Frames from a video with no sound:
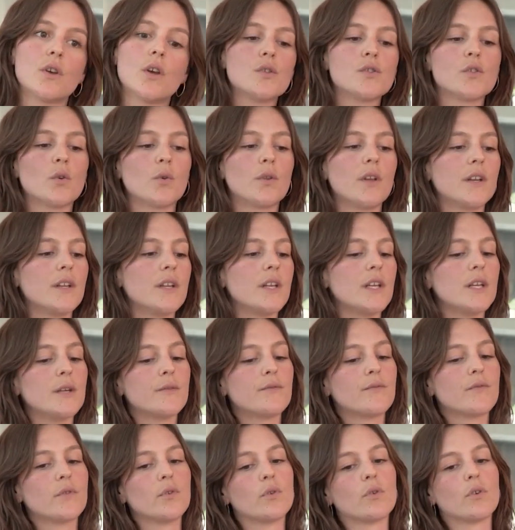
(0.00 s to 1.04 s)
so that
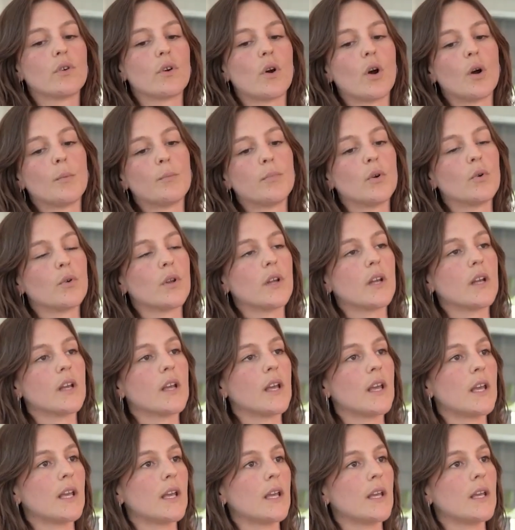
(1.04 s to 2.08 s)
if you're uploading
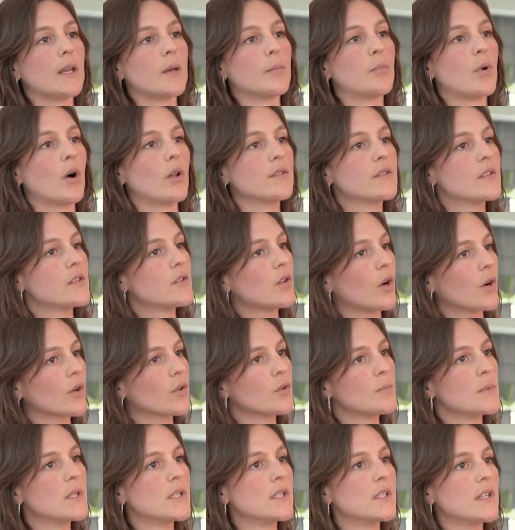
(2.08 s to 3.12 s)
a policy
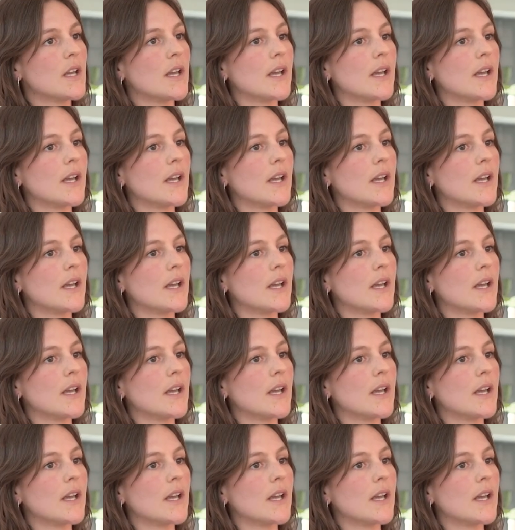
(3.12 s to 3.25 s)
document